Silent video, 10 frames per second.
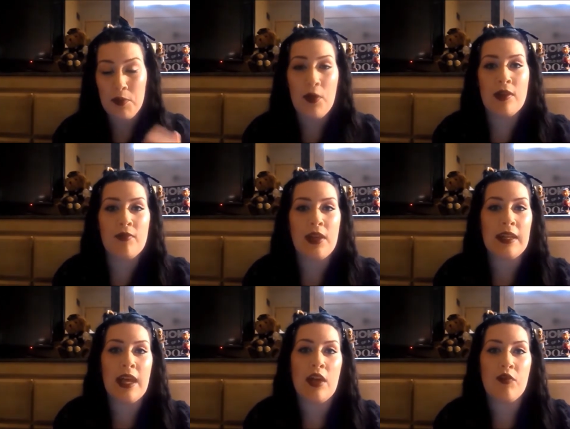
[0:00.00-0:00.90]
was born in
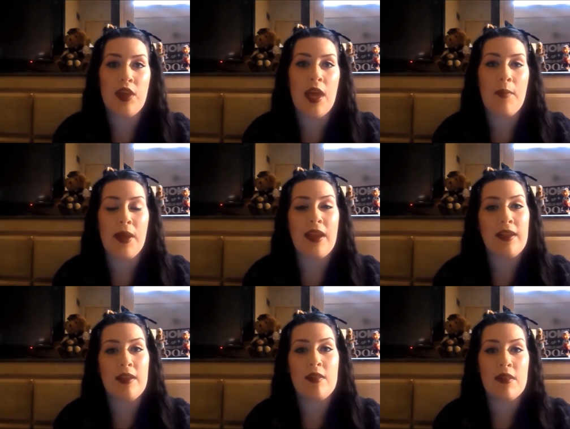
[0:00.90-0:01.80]
Philadelphia but
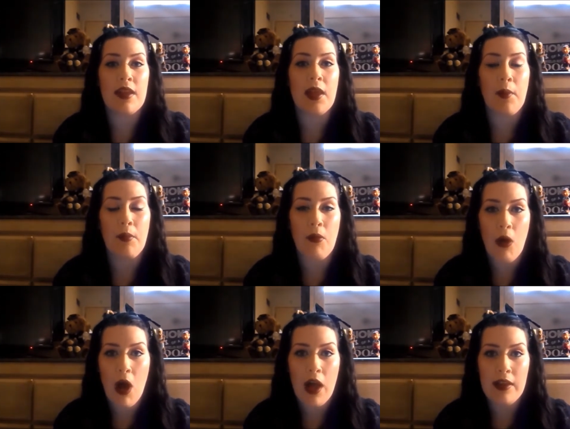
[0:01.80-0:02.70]
he did study
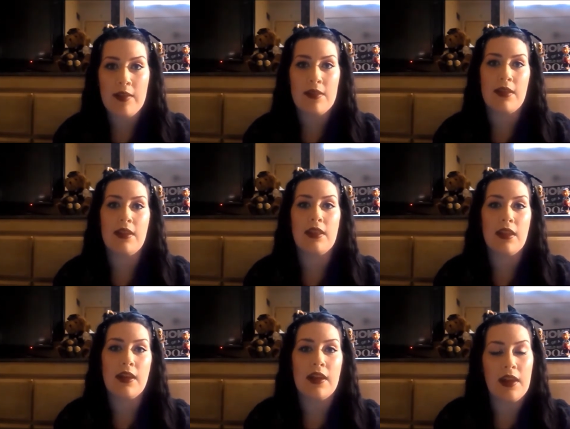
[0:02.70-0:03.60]
abroad. He studied
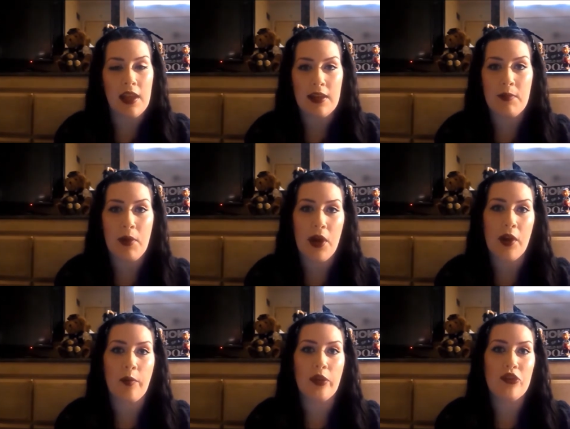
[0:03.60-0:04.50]
in London and
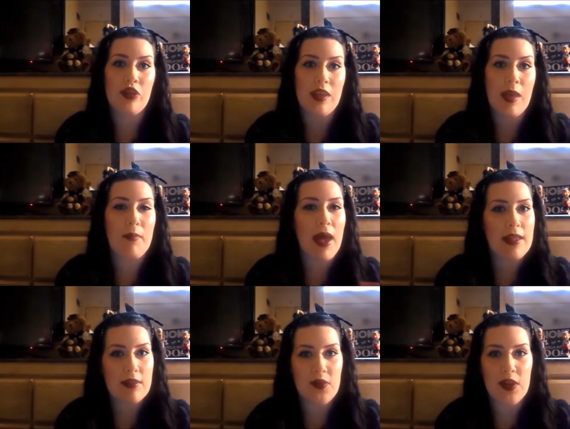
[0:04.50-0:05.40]
Edinburgh which he came
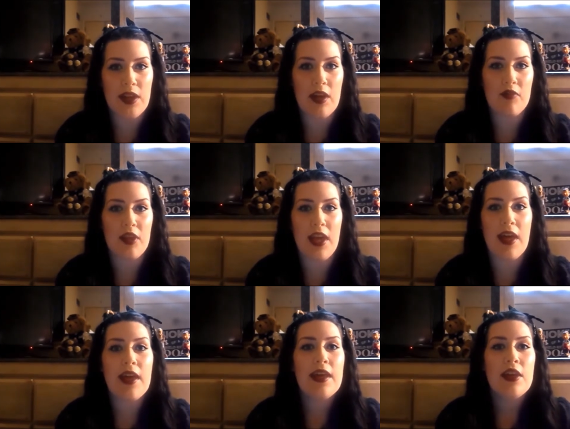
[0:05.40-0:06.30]
back to
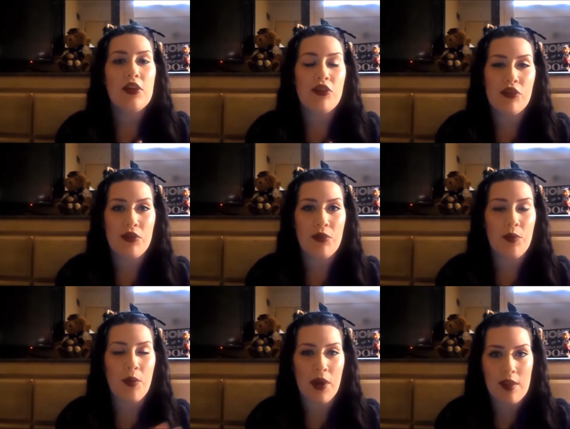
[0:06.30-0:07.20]
Philadelphia
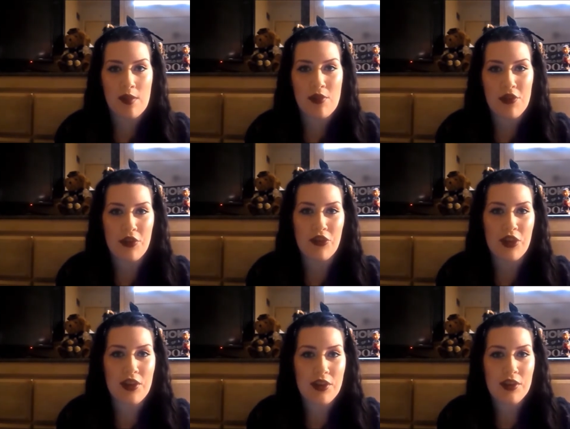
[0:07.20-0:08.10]
to work as a
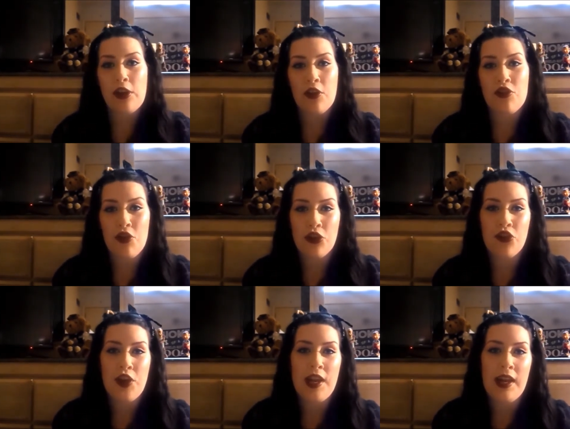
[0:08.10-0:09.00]
surgeon. He taught
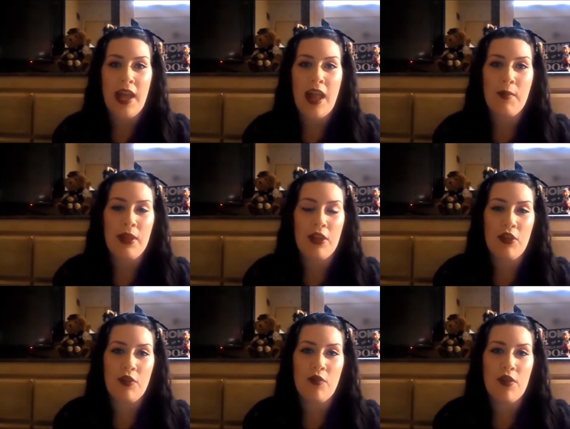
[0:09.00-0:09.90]
surgery and anatomy at the
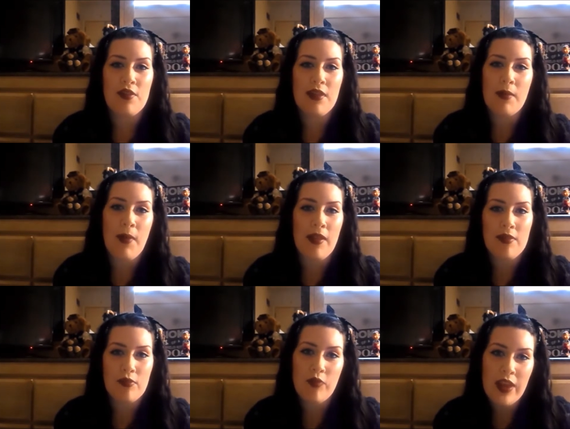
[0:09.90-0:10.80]
University of
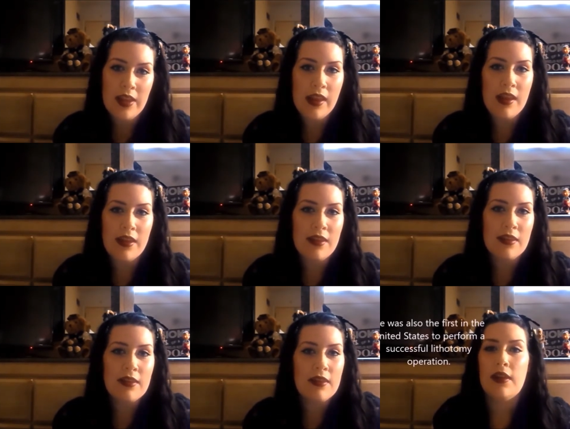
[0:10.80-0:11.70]
Pennsylvania.
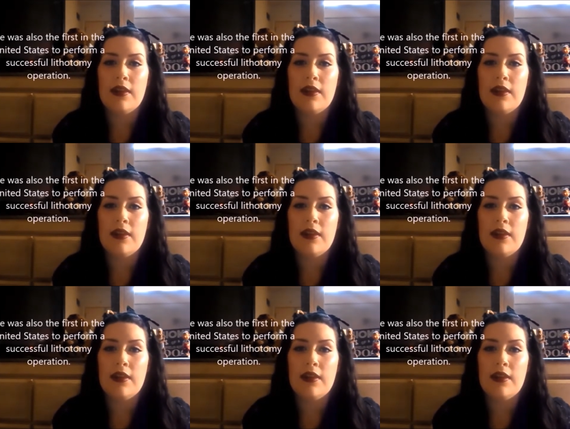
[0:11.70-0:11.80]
